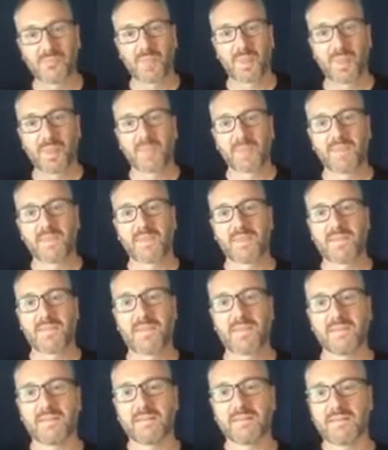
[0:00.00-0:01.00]

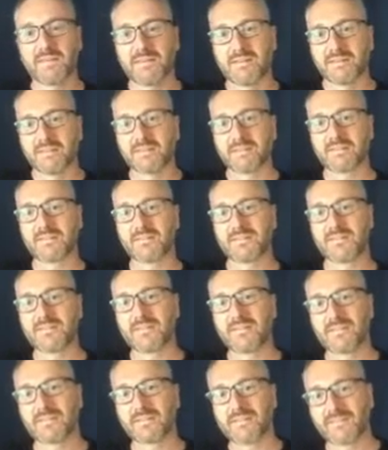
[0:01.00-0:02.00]

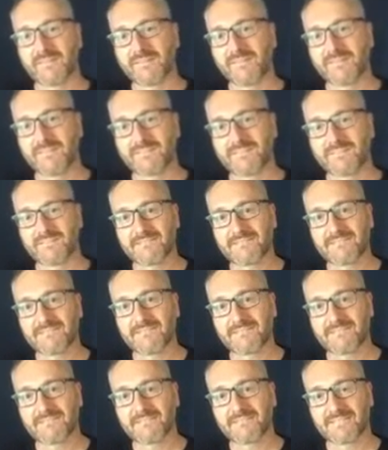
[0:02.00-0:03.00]

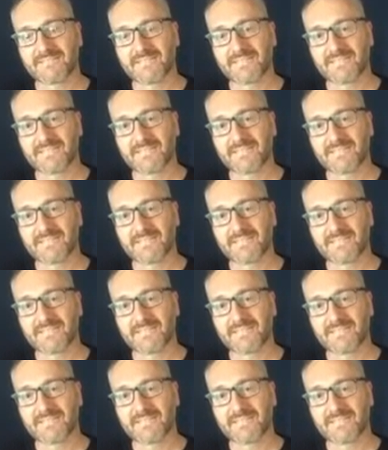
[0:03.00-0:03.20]
(not speaking)